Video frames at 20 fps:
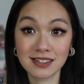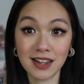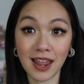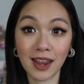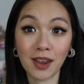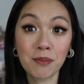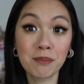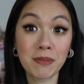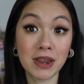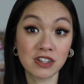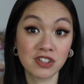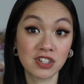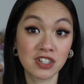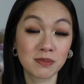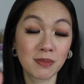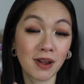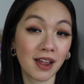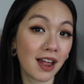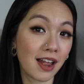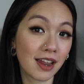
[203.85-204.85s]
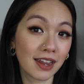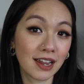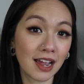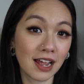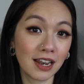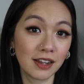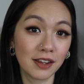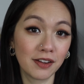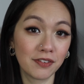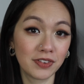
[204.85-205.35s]
like matches my eye
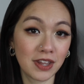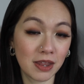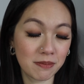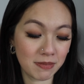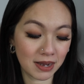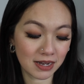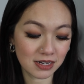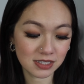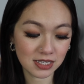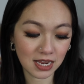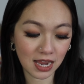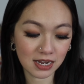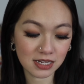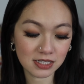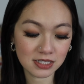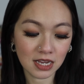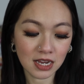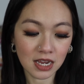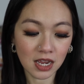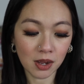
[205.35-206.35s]
color, if that makes sense.